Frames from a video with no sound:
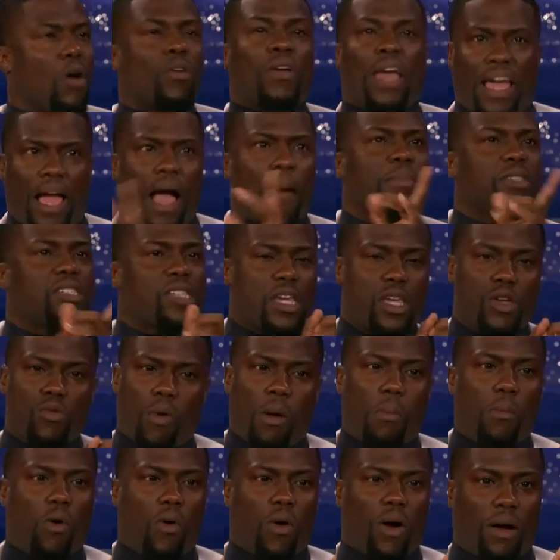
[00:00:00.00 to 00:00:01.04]
Okay, I'm gonna tell you
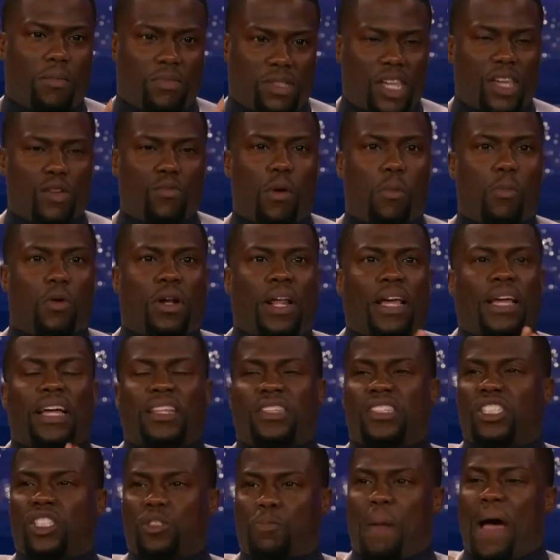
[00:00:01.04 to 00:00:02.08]
one more. They
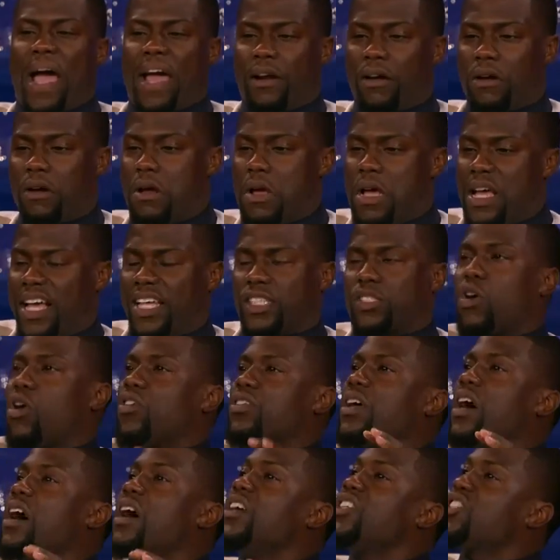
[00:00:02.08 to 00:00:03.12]
got the spider. It's
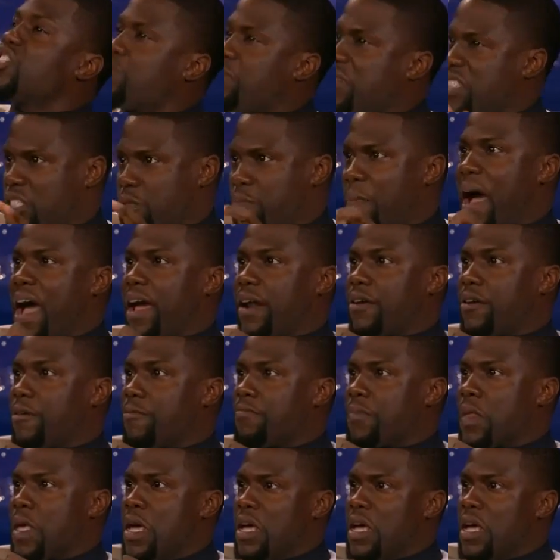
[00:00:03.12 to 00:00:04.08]
called the huntsman spider.